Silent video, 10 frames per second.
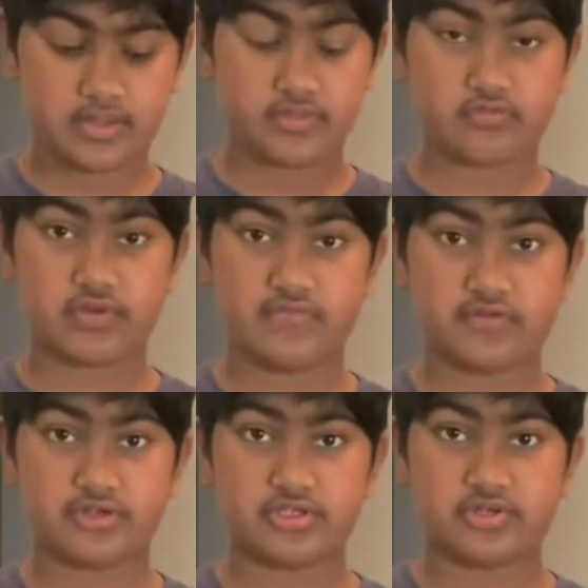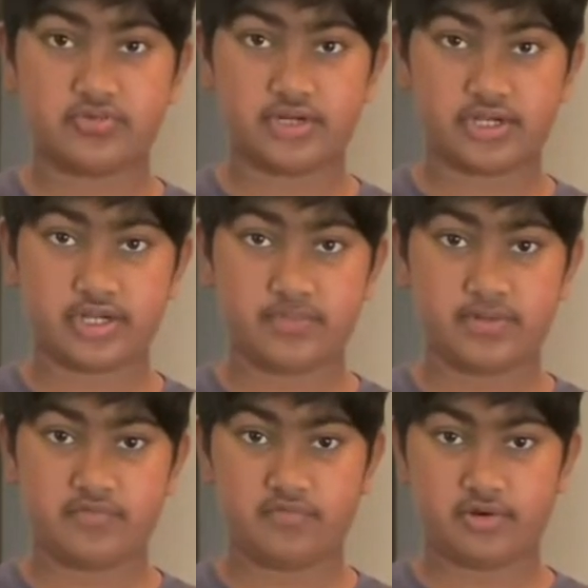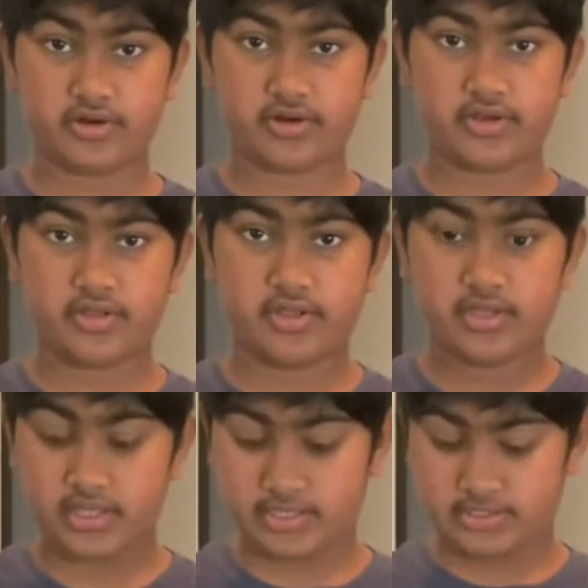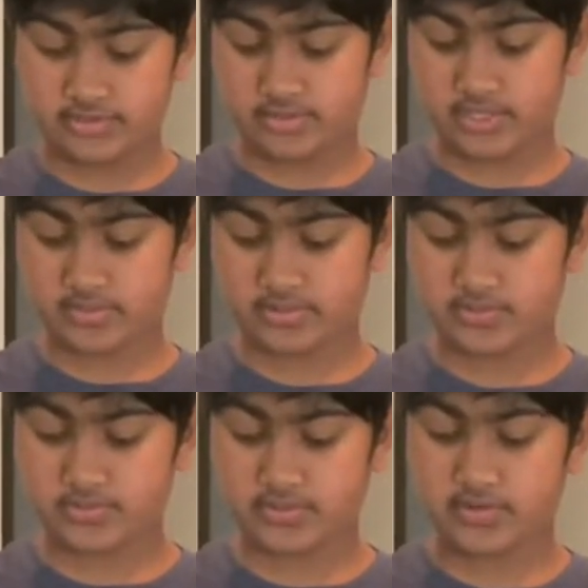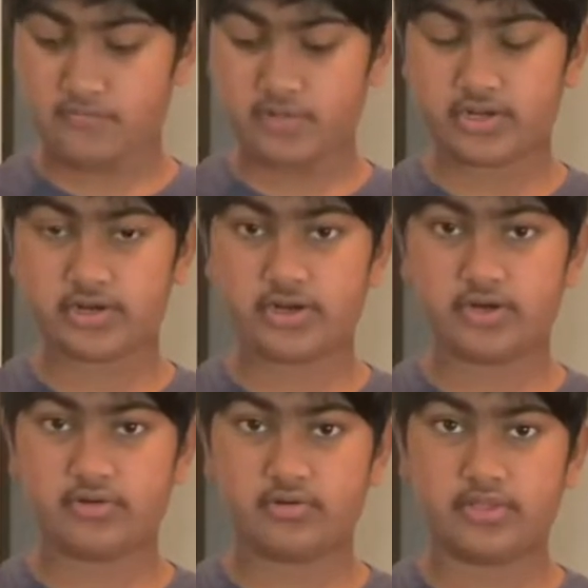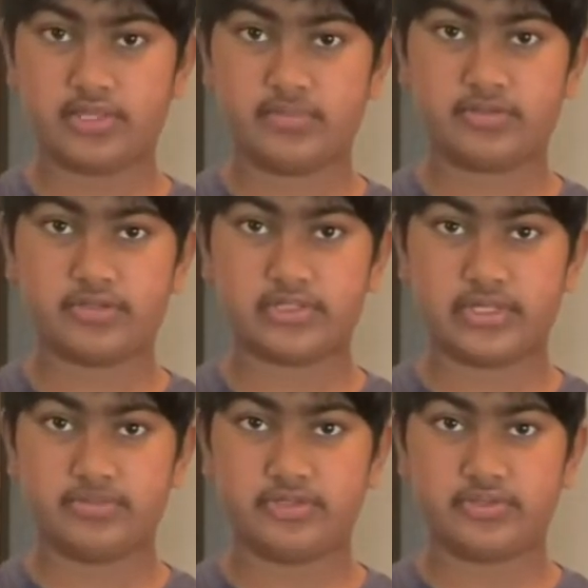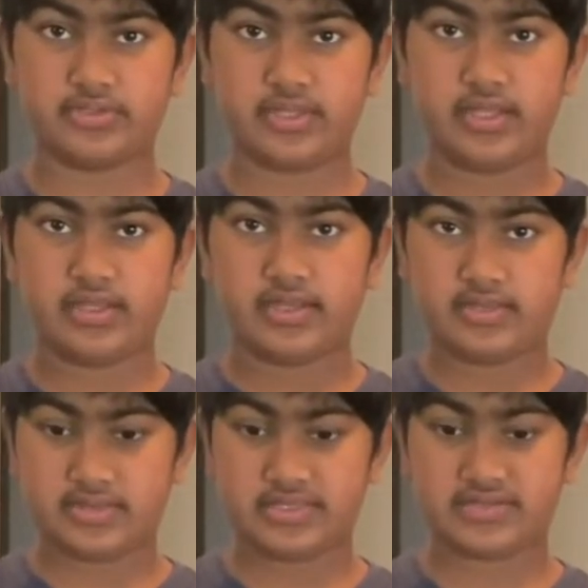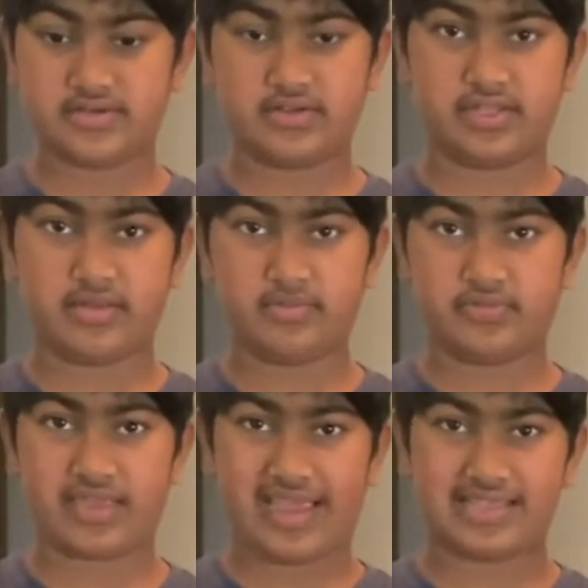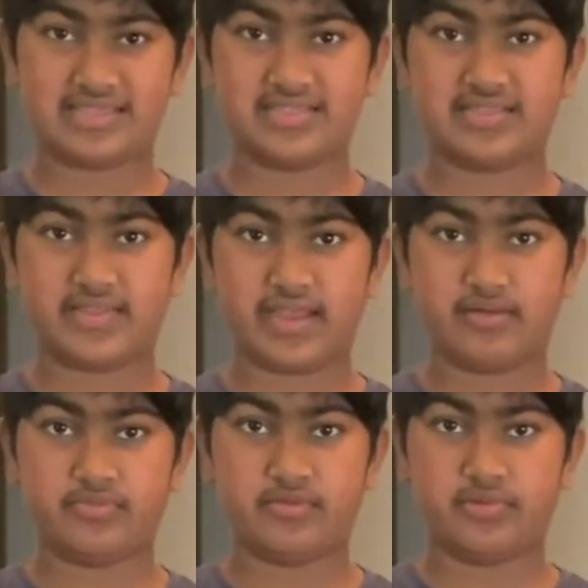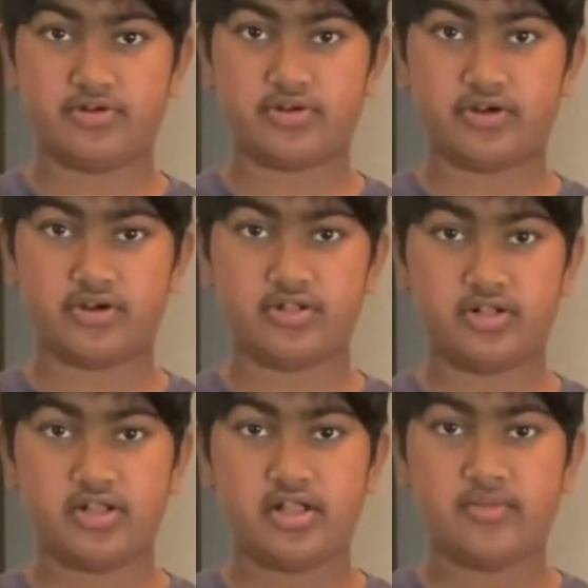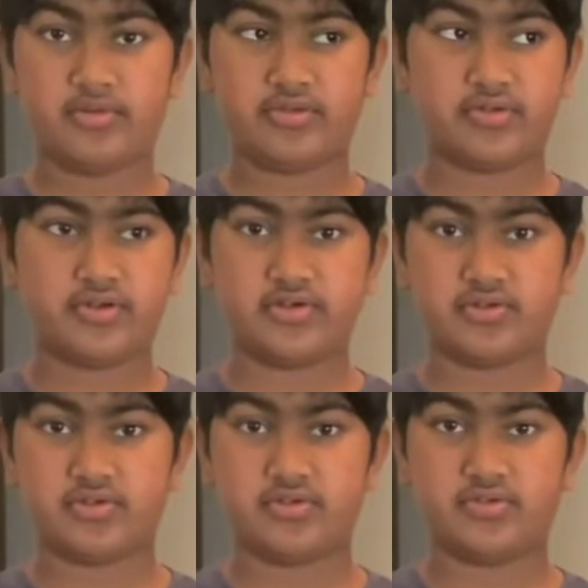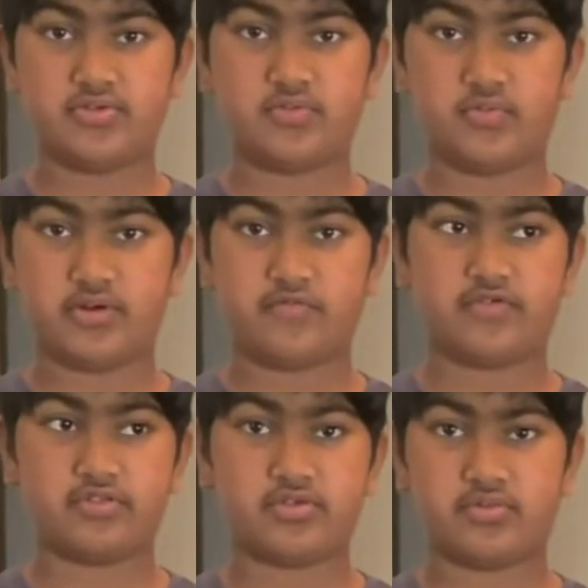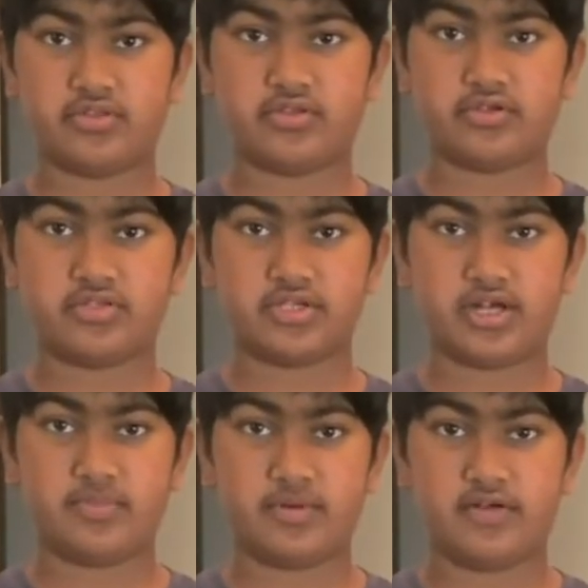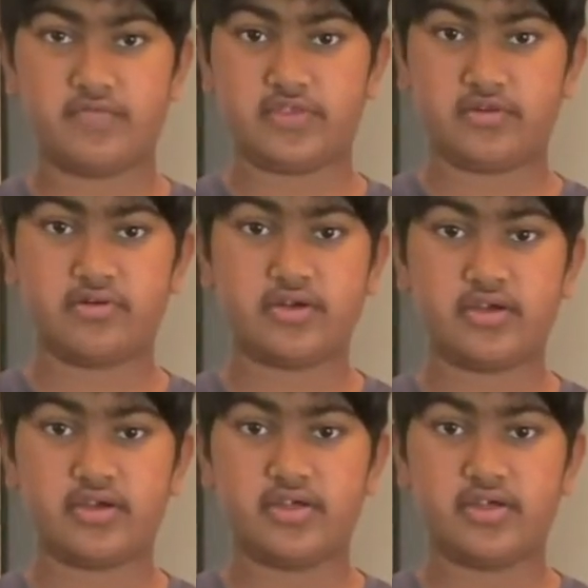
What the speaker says: 3/4 to 1 cup of water, and 2 tablespoons of vinegar or lemon and lime juice. These are like both acids and they help the milk curdle, but you can also use 1/4 to 1/3 cup of yogurt,